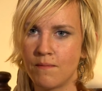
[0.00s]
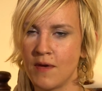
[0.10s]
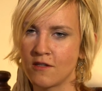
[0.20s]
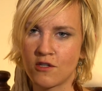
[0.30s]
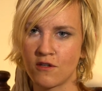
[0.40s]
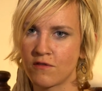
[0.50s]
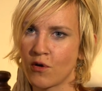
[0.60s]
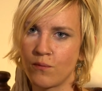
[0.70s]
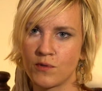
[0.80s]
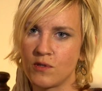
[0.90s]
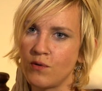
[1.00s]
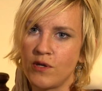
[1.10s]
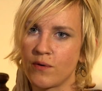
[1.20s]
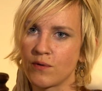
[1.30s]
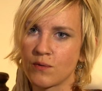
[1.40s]
makeshift home
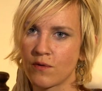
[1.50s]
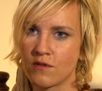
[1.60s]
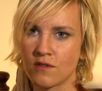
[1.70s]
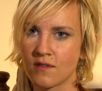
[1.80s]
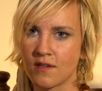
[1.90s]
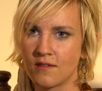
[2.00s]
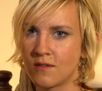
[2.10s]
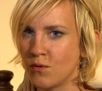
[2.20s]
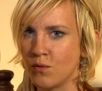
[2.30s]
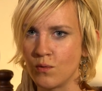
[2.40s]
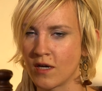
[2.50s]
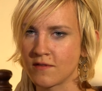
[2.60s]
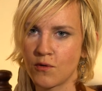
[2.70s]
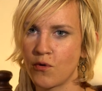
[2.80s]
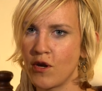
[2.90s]
studios with just like two
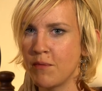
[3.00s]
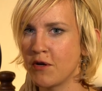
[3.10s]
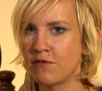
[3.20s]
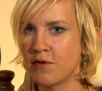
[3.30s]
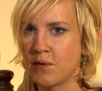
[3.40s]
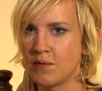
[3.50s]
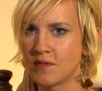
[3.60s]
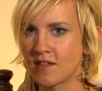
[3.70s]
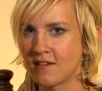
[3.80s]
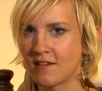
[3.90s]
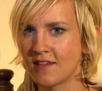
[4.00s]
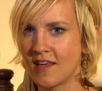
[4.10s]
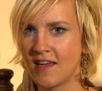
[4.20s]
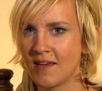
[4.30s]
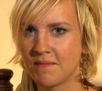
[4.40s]
not so great microphones
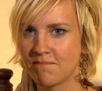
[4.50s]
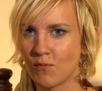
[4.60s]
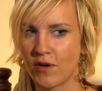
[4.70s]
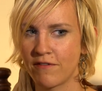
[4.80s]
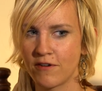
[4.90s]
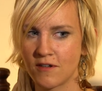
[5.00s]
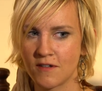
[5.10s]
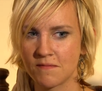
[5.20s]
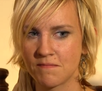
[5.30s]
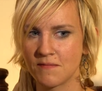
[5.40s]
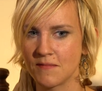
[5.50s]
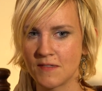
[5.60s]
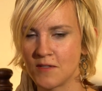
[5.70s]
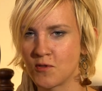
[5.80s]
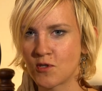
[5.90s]
and whatever
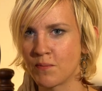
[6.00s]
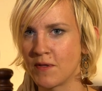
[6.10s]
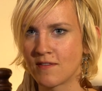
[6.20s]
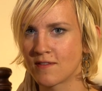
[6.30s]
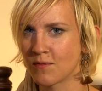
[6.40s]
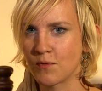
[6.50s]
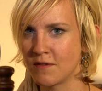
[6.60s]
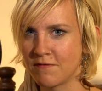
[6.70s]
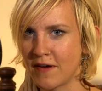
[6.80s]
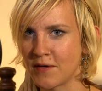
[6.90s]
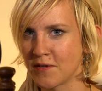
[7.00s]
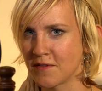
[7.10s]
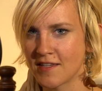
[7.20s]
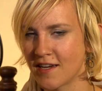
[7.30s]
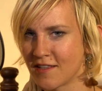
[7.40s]
instruments we found
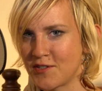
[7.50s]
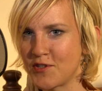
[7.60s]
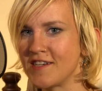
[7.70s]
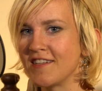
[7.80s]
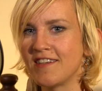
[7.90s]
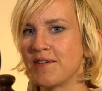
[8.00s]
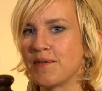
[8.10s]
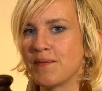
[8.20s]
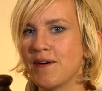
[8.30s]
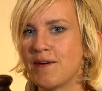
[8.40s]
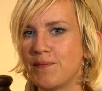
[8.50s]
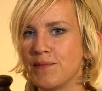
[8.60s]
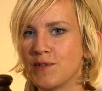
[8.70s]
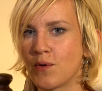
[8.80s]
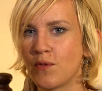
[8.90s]
on the side of the street, you know.
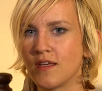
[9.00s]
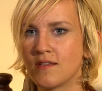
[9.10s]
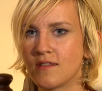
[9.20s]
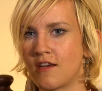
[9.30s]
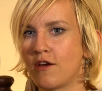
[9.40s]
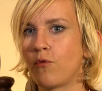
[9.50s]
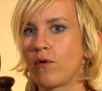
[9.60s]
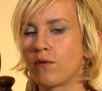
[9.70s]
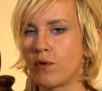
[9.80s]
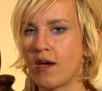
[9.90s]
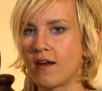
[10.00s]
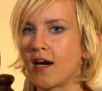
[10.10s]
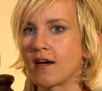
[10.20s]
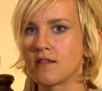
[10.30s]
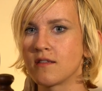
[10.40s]
Um, so this time around we
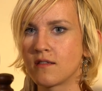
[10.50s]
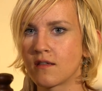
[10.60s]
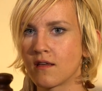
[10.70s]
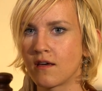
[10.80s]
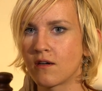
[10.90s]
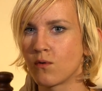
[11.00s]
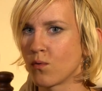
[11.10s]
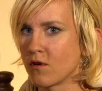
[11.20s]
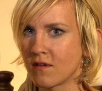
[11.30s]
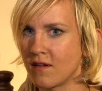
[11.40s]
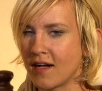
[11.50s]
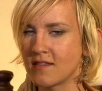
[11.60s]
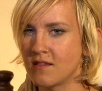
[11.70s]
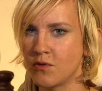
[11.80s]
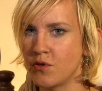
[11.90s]
had access to like a
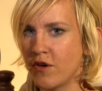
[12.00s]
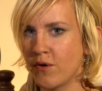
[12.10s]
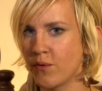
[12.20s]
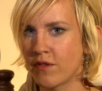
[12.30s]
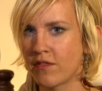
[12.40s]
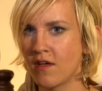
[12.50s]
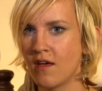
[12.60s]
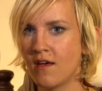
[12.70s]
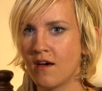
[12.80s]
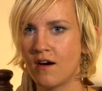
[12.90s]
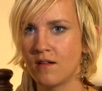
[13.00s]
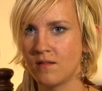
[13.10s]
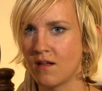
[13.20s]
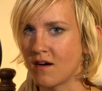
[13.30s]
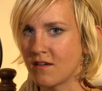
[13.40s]
world-class studio with
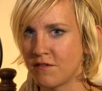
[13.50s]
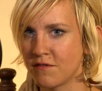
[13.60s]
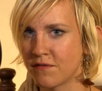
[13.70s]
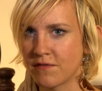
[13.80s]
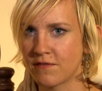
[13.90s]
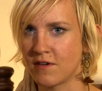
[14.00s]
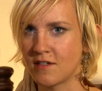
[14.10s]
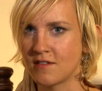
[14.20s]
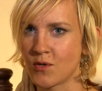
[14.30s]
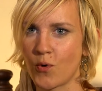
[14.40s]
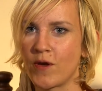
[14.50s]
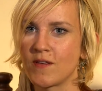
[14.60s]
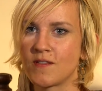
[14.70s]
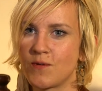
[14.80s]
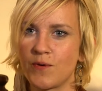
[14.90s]
a lot of fun
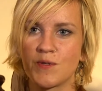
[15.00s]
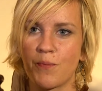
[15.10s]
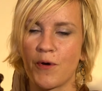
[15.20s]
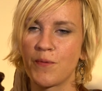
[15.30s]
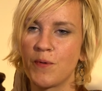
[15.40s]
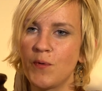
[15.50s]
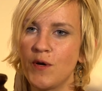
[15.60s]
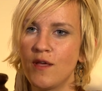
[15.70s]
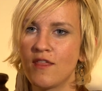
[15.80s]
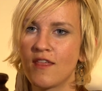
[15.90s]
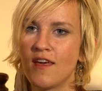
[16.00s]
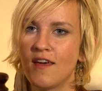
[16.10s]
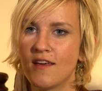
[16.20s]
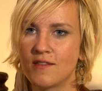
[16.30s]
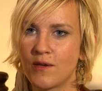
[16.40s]
toys to experiment with.
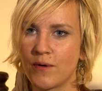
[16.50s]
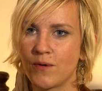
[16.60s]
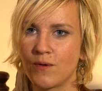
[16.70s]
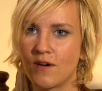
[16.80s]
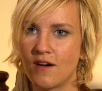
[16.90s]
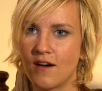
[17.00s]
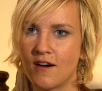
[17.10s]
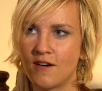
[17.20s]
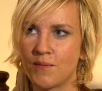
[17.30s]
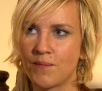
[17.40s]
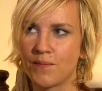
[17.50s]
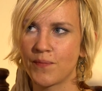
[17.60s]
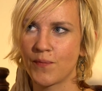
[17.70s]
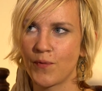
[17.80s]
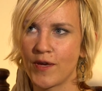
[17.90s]
So
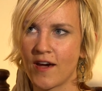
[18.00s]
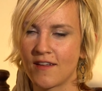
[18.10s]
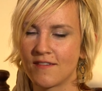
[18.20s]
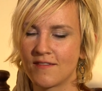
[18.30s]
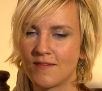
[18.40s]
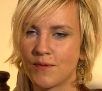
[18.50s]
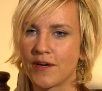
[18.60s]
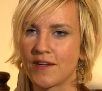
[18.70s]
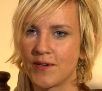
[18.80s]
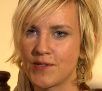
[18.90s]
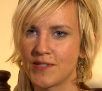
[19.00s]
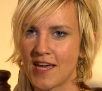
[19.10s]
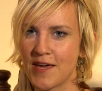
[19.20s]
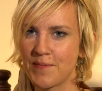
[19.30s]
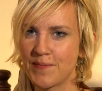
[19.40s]
um, we had We had a good
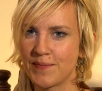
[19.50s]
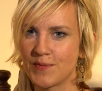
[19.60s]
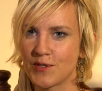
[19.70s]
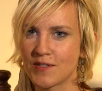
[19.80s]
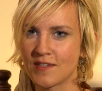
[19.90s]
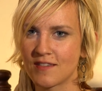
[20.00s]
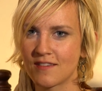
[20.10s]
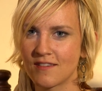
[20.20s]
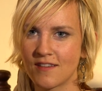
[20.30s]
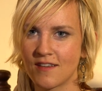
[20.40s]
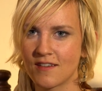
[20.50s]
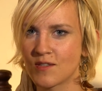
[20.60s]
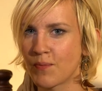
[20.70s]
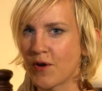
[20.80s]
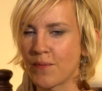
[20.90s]
time just
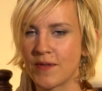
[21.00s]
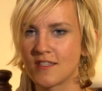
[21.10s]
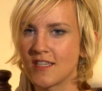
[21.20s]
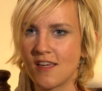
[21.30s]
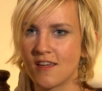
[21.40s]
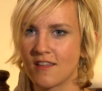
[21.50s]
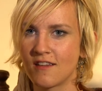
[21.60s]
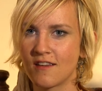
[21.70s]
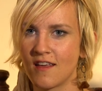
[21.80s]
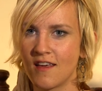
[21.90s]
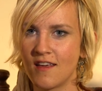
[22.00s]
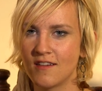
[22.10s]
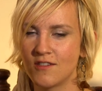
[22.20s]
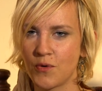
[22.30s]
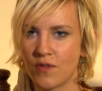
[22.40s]
experimenting and
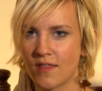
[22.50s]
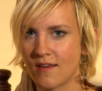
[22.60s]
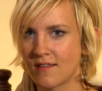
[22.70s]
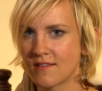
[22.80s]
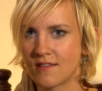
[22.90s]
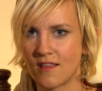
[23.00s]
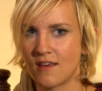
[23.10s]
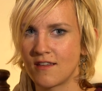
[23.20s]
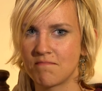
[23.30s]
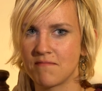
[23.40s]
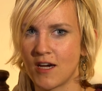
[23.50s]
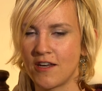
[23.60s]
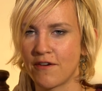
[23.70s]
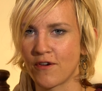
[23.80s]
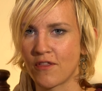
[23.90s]
doing things that
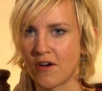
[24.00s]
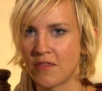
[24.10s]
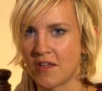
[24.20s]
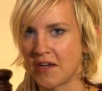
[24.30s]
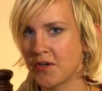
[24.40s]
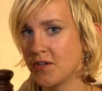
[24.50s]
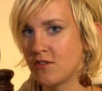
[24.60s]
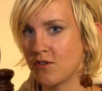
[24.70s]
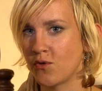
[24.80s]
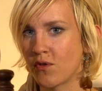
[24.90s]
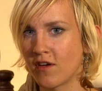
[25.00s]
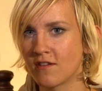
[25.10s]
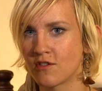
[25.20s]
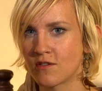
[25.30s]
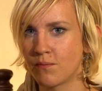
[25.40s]
I never thought that I could do,
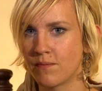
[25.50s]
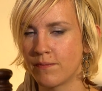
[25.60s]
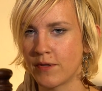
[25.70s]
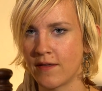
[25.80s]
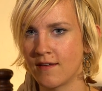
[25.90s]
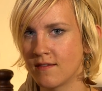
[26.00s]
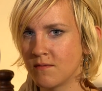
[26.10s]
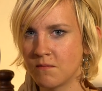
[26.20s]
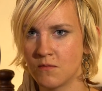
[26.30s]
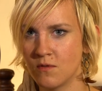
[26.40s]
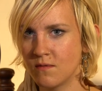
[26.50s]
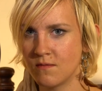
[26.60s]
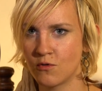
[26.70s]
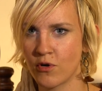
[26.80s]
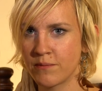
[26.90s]
like just playing
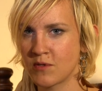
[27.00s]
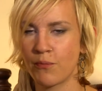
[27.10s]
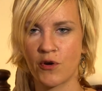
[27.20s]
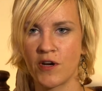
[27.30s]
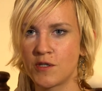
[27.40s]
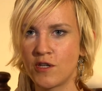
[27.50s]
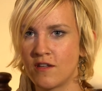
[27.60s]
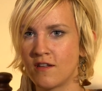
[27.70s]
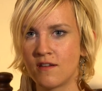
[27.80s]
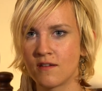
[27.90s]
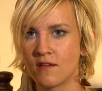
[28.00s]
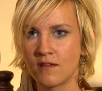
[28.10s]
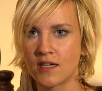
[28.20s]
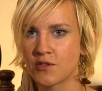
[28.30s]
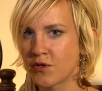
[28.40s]
drums and percussion and
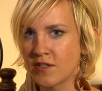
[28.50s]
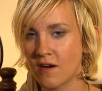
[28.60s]
electric